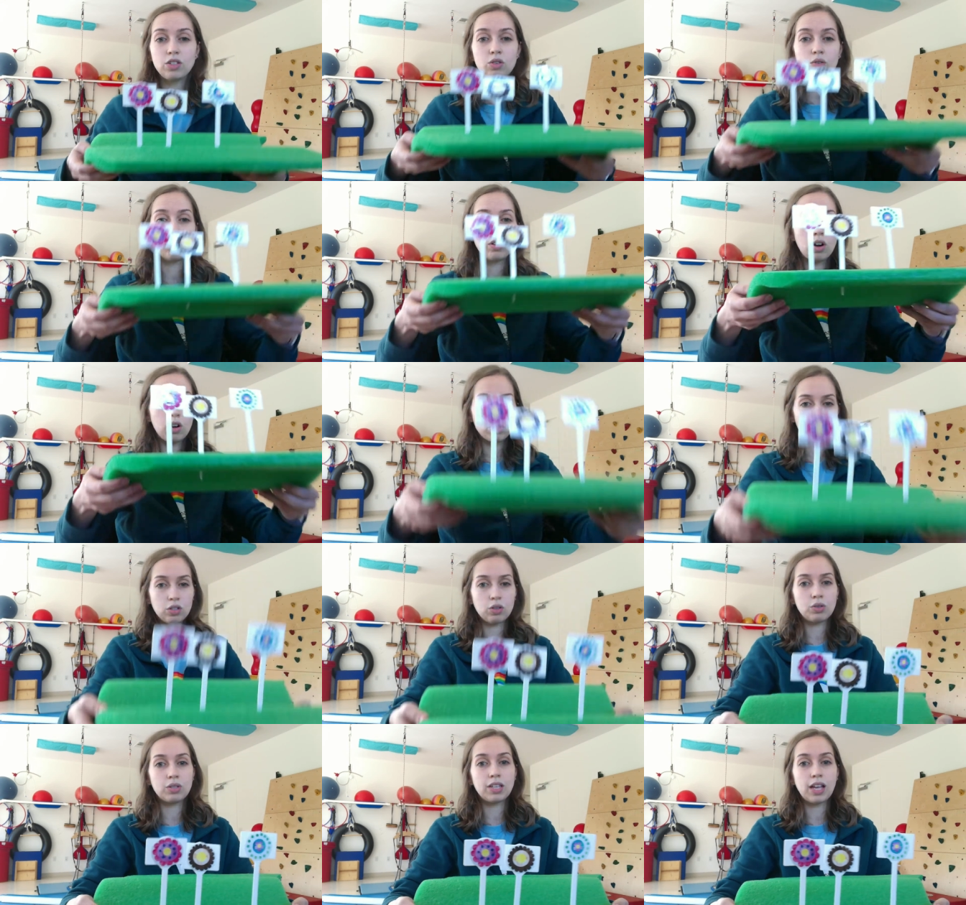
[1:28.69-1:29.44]
you can
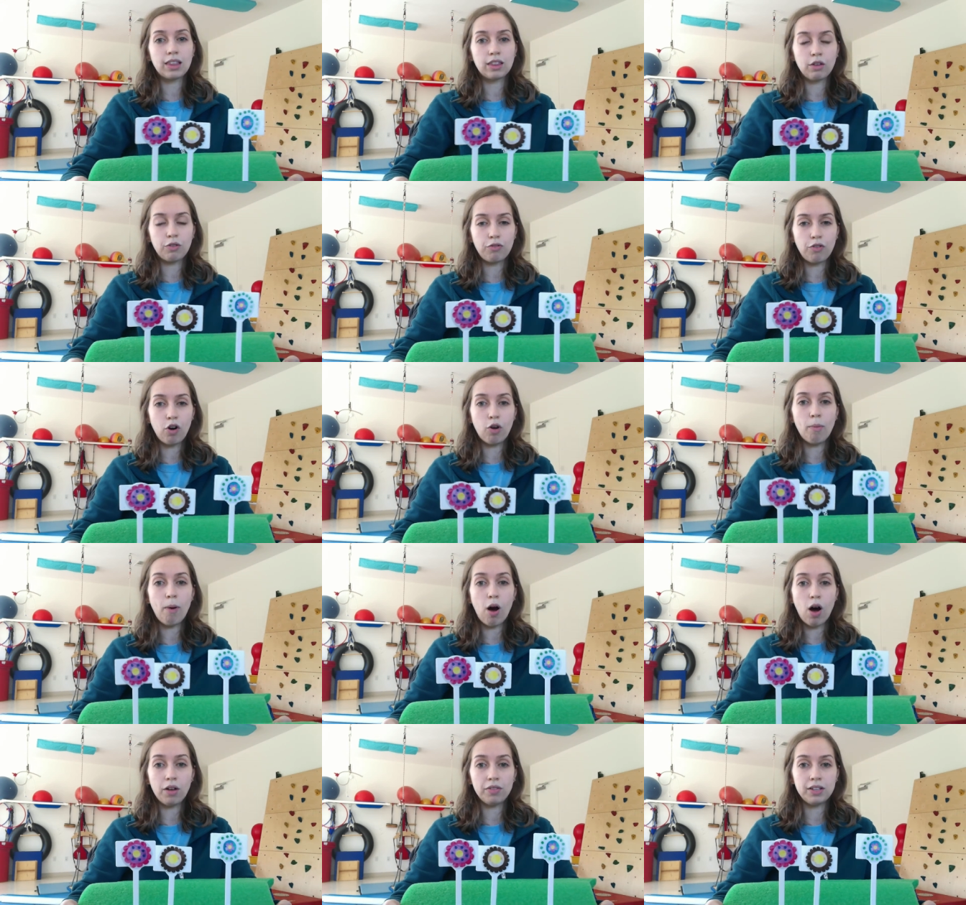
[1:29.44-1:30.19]
also set the foam
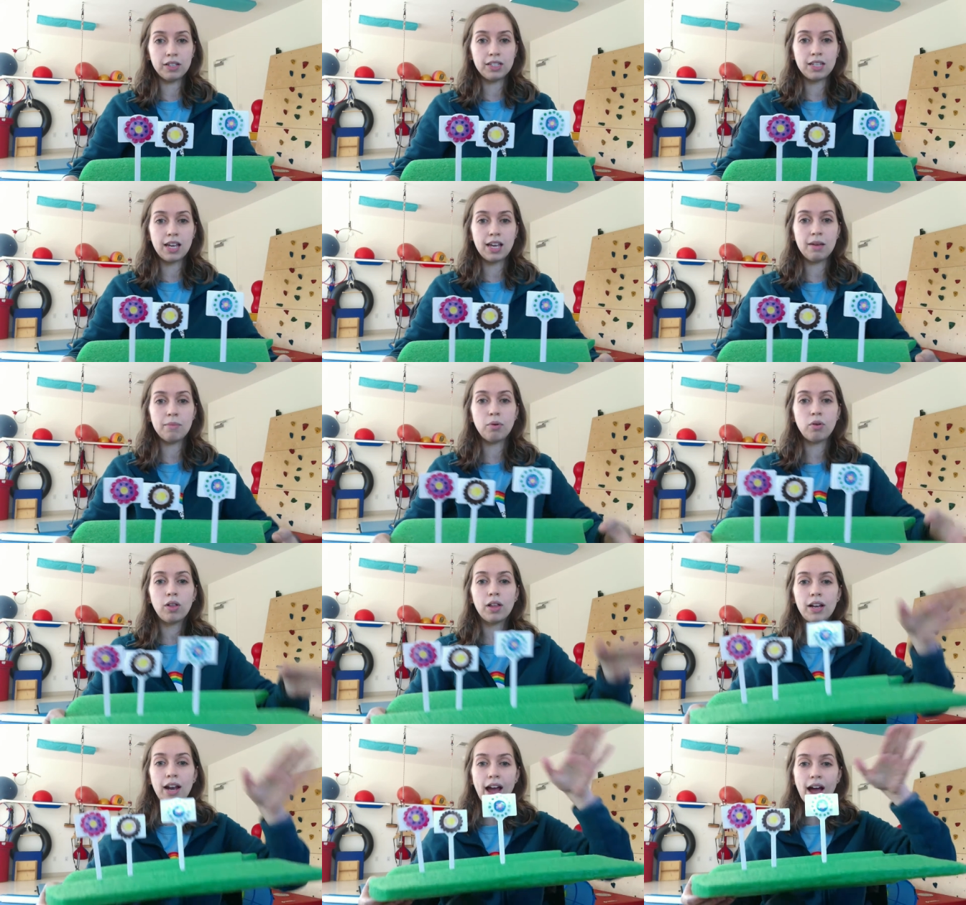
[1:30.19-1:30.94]
on the
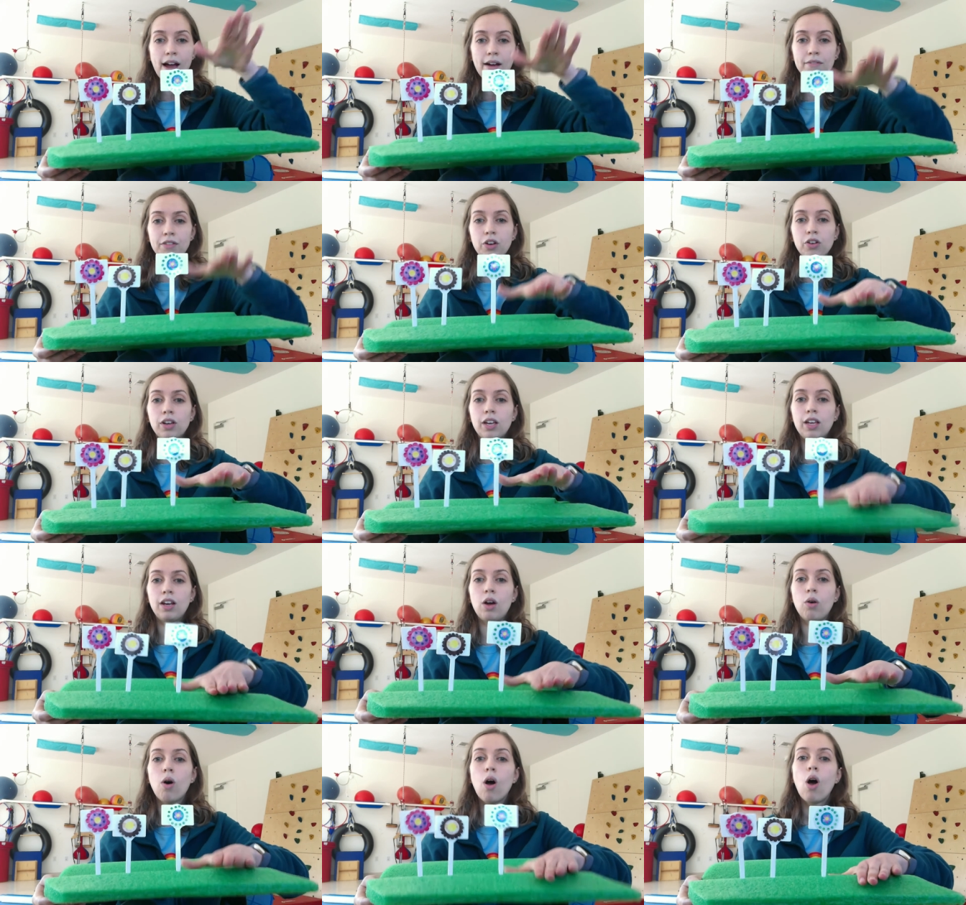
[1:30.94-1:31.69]
table and have your
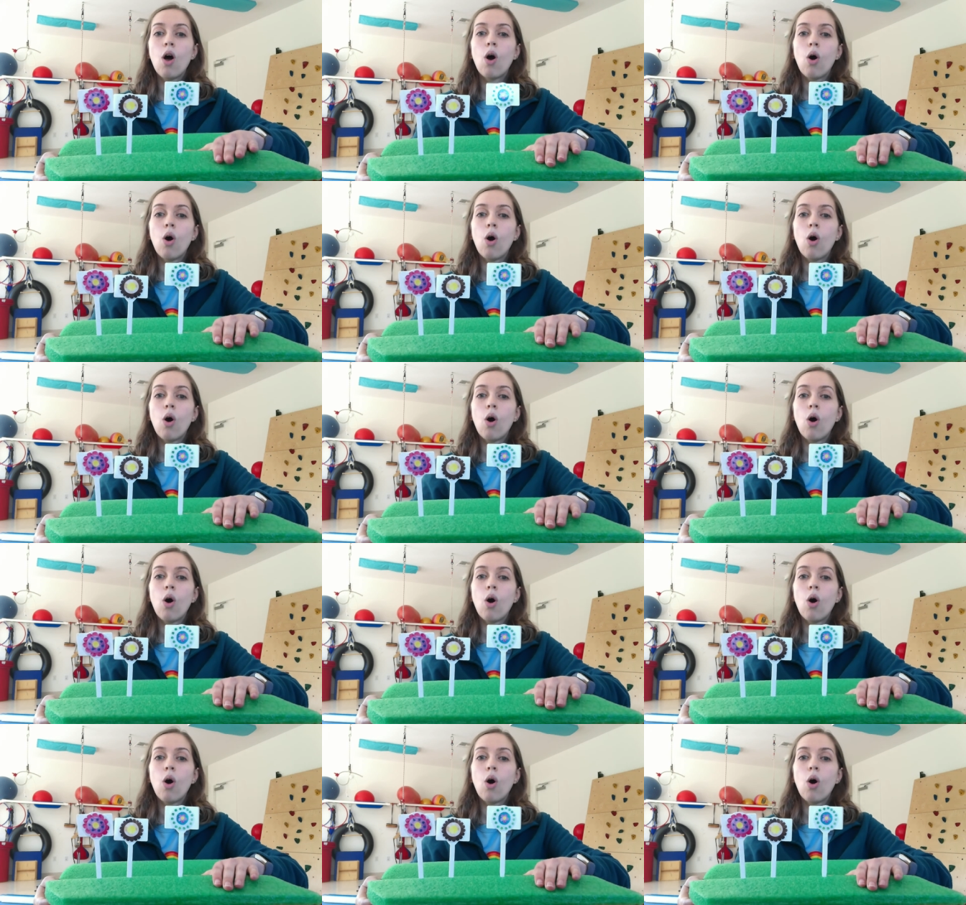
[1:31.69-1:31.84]
kiddo